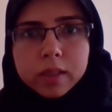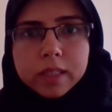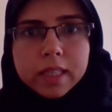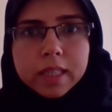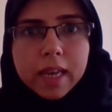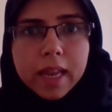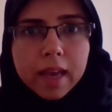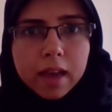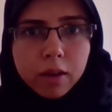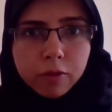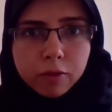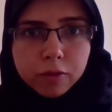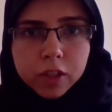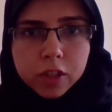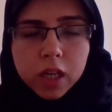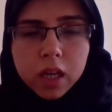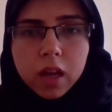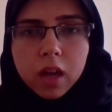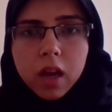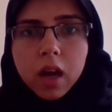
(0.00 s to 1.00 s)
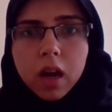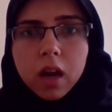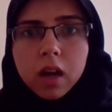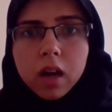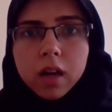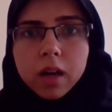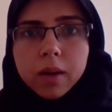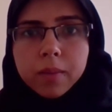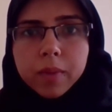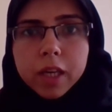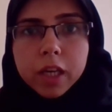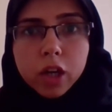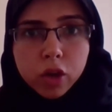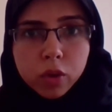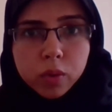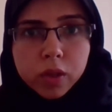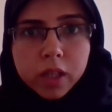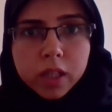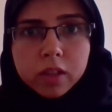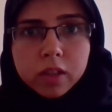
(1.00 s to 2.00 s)
who was left, um,
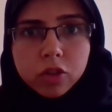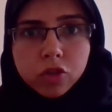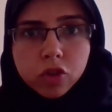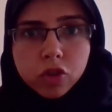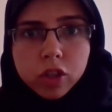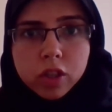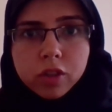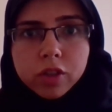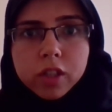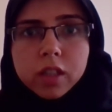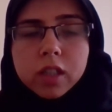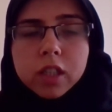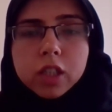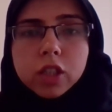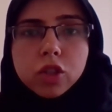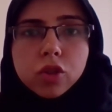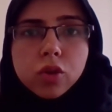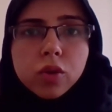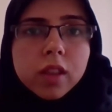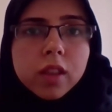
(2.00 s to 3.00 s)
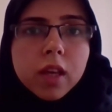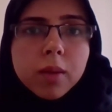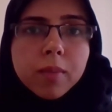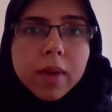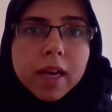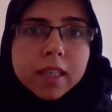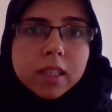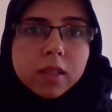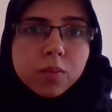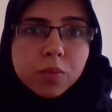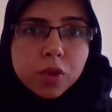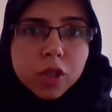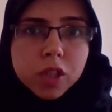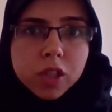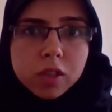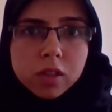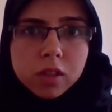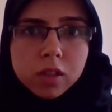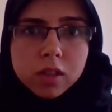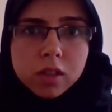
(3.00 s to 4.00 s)
including the children, he took them as
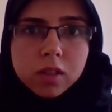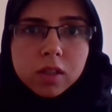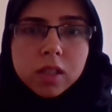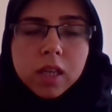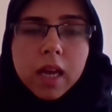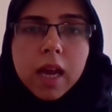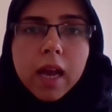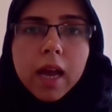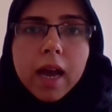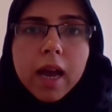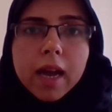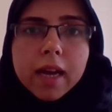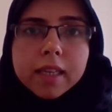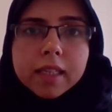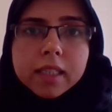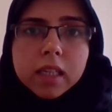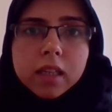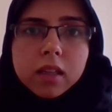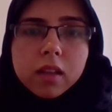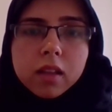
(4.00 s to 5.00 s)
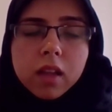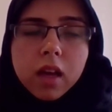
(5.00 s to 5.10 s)
prisoners and